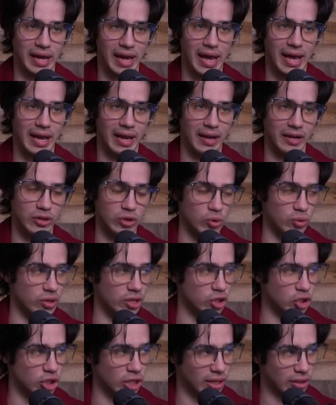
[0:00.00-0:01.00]
And you can
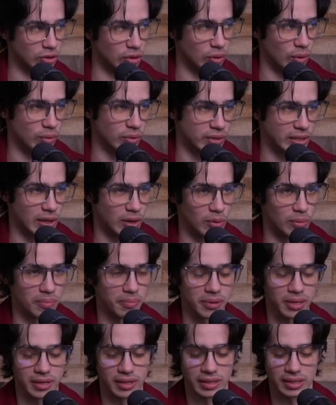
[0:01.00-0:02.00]
check those out,
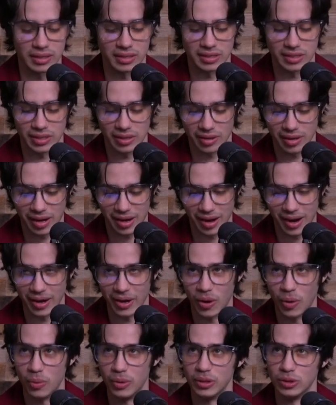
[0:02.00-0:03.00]
because I
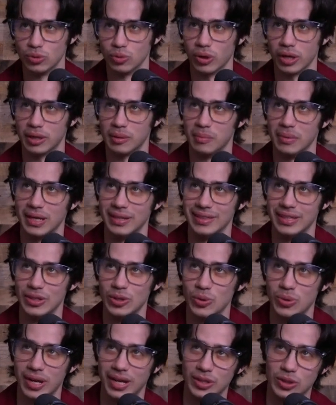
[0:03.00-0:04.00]
always recommend that you
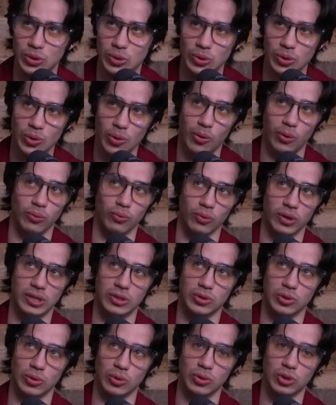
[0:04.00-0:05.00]
guys do your own
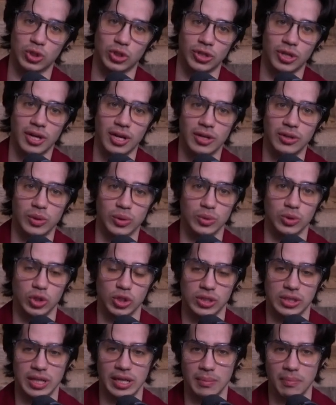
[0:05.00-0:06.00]
research. Don't
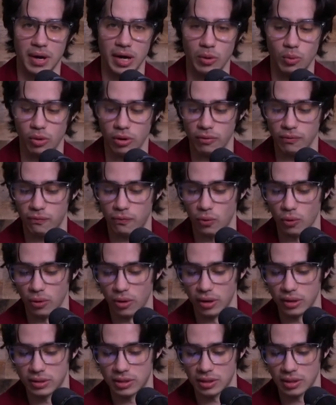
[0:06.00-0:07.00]
just take my word for
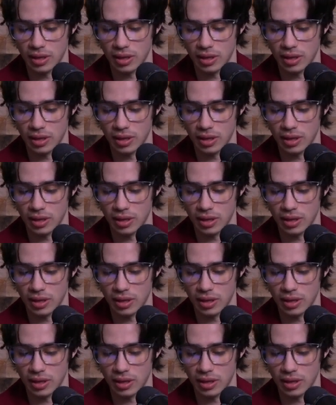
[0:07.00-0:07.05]
it.